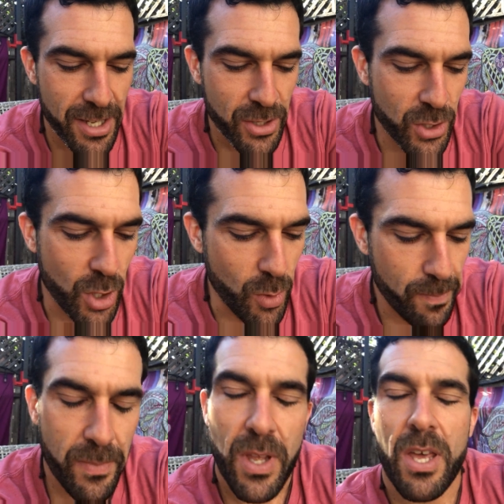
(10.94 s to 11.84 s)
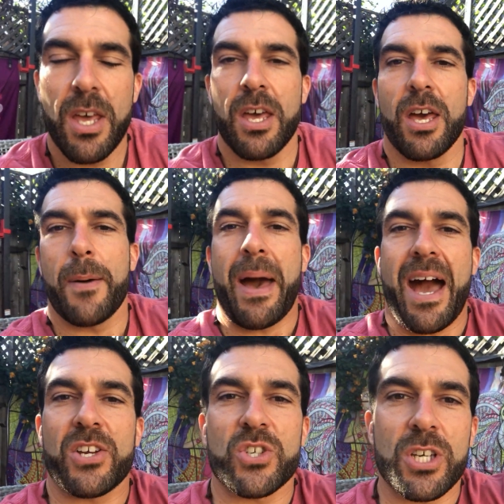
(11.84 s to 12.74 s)
So, I'm
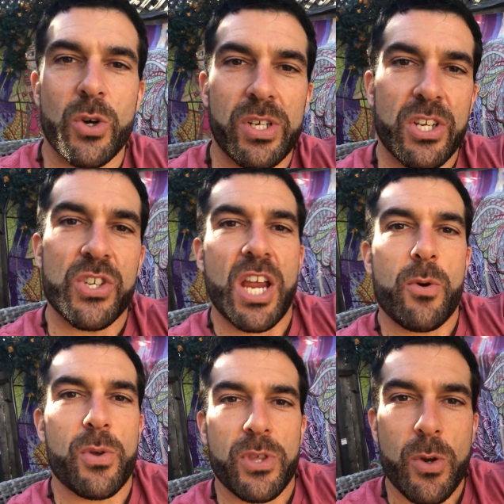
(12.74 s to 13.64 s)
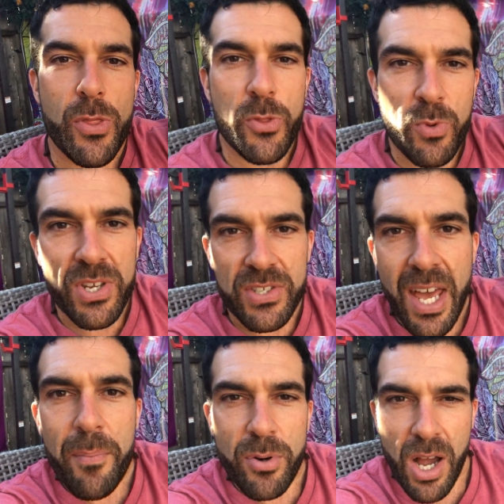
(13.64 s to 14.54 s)
actually going to share with you a three
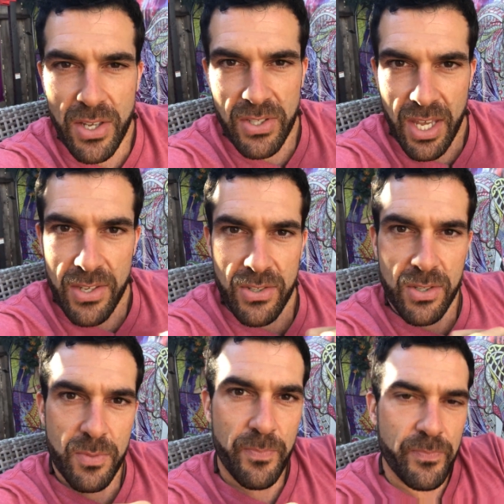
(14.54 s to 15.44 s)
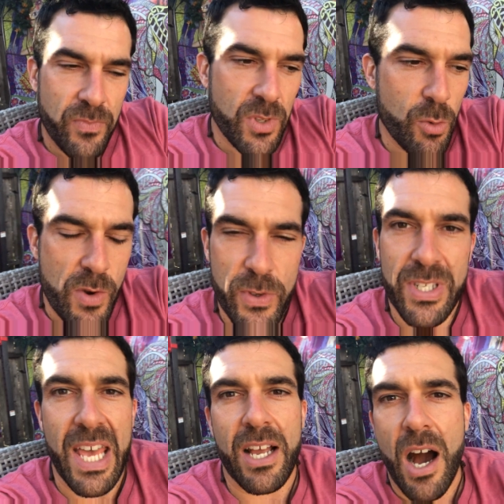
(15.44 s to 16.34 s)
step process where if you
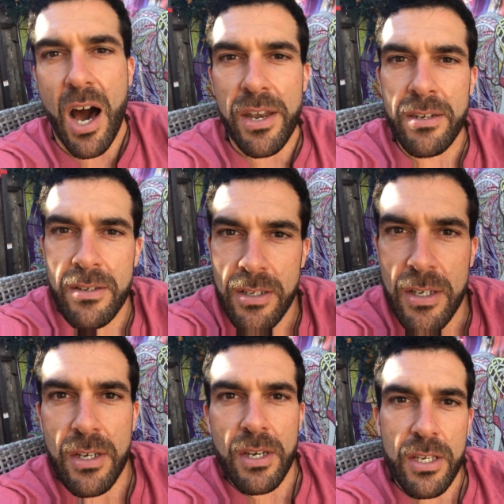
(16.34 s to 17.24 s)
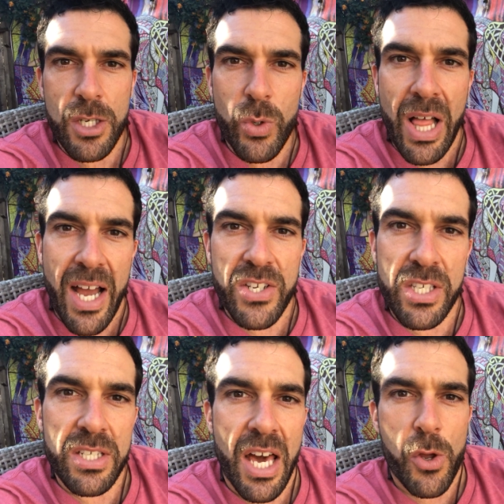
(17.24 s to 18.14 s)
take on, you will
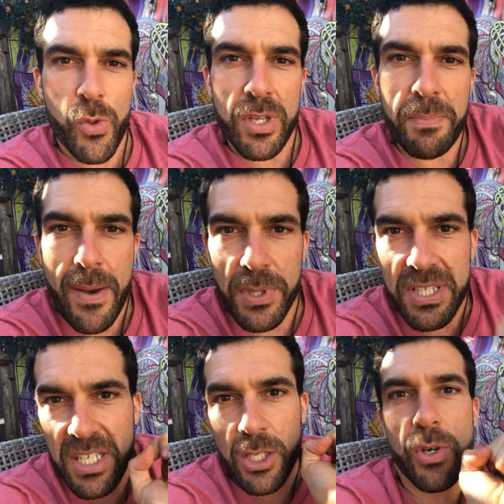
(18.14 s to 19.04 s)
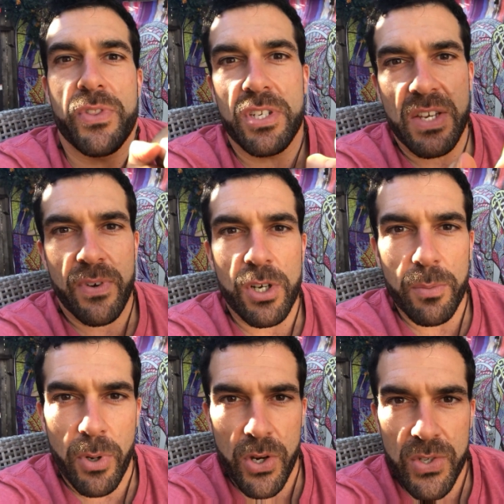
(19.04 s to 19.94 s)
actually not only be able to deal with the
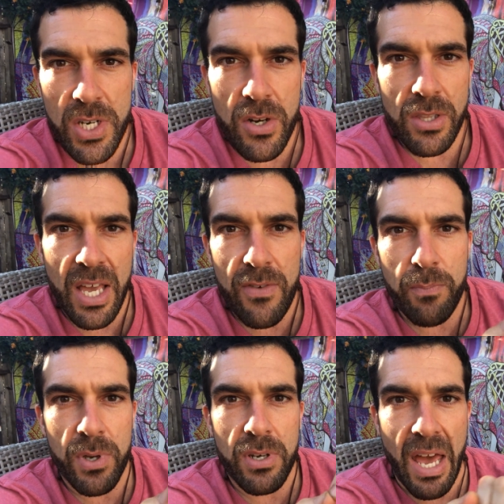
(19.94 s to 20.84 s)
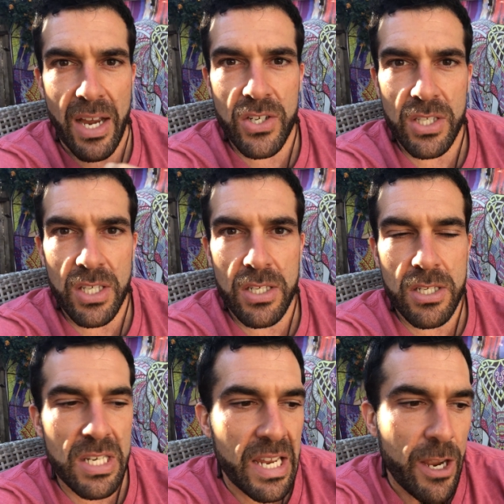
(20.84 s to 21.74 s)
difficult person in your life, but actually
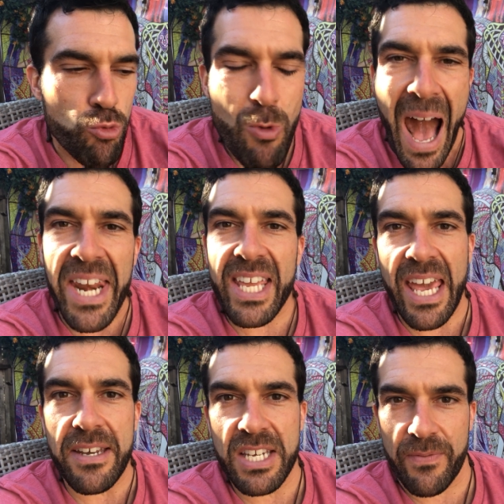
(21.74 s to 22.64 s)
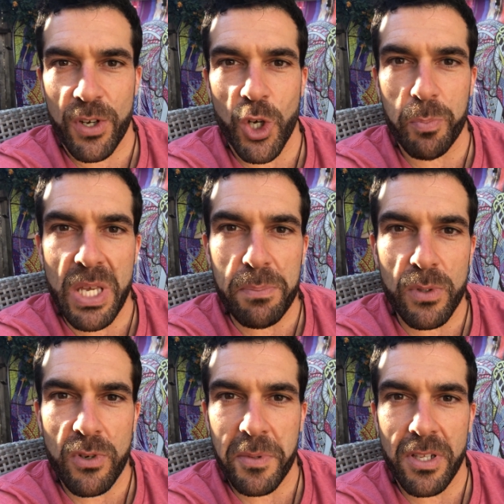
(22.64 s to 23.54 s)
eradicate difficult
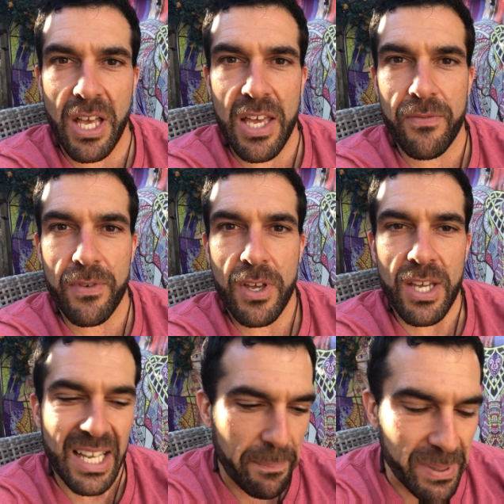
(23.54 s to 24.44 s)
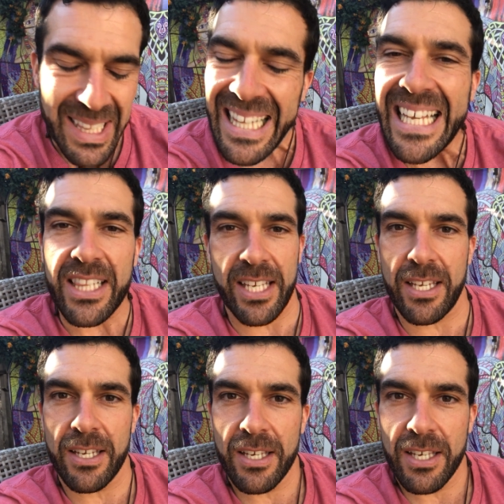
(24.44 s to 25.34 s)
people from your life completely.